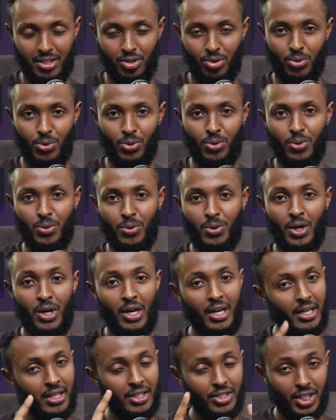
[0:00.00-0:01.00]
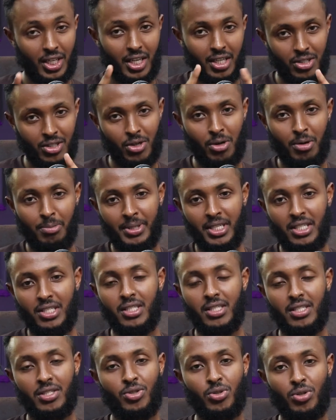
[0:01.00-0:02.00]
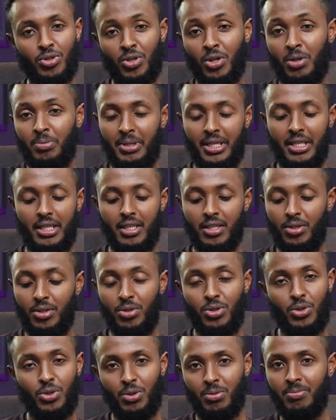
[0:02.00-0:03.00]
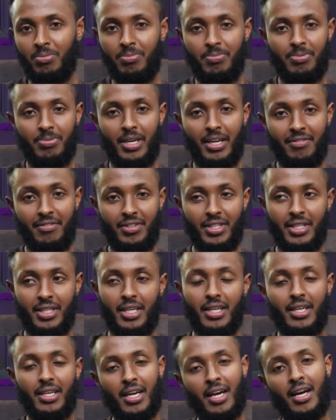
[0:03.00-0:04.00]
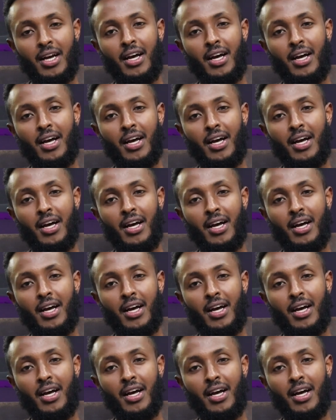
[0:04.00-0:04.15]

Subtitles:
So check out our pages, social media, YouTube, everything.